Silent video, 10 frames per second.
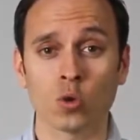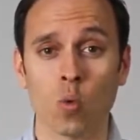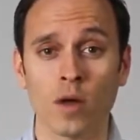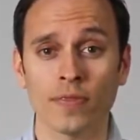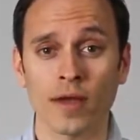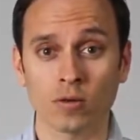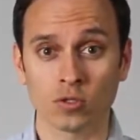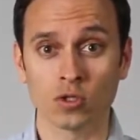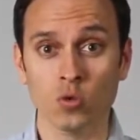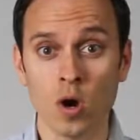
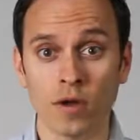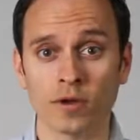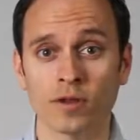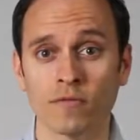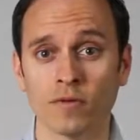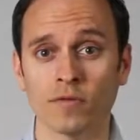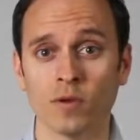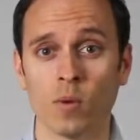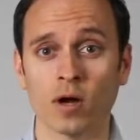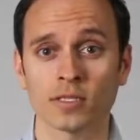1250
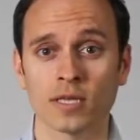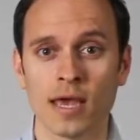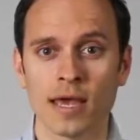watts,